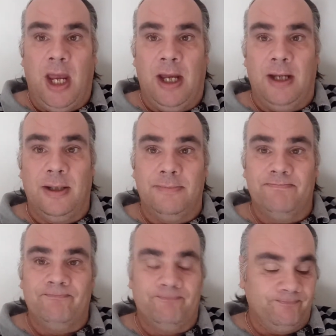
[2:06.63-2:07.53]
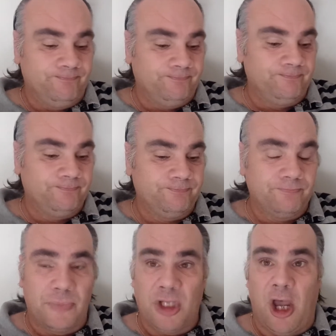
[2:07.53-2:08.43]
I
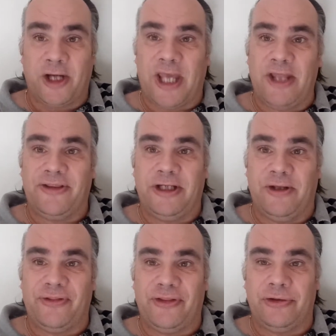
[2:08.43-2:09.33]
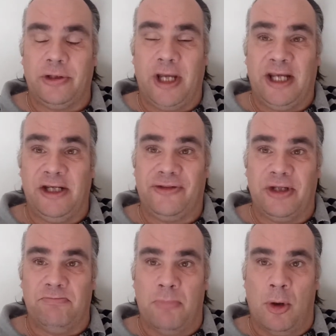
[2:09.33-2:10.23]
can't think of
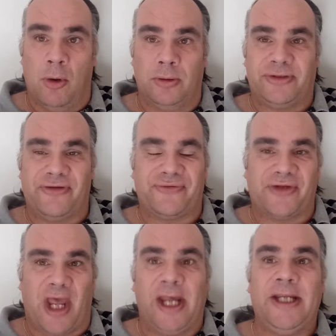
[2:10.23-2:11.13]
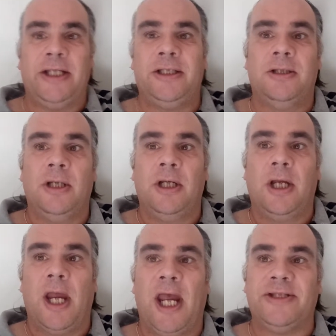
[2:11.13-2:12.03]
anything more to say
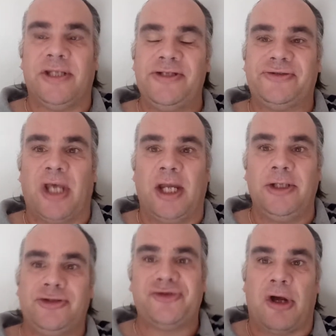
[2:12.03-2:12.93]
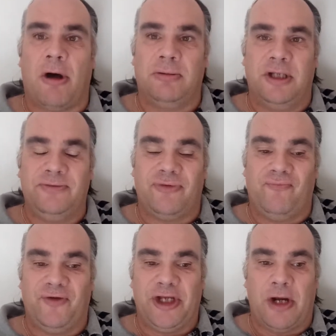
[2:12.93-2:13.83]
at this stage, so I'll leave the
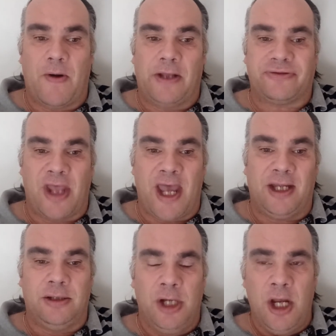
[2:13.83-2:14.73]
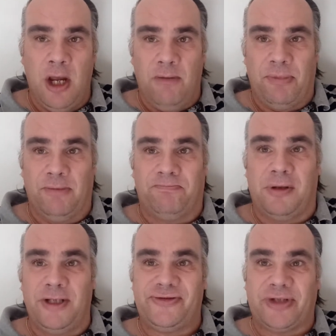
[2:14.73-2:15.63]
video at that. But
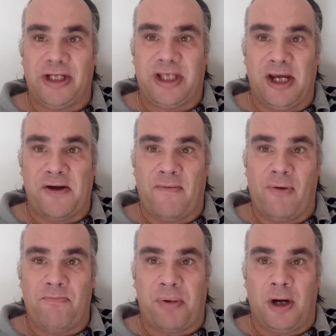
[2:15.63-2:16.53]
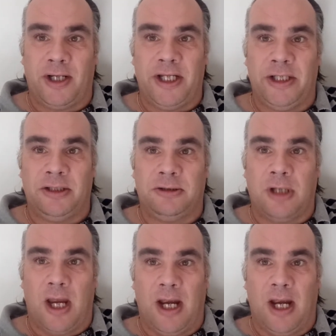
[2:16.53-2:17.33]
please take care, everybody.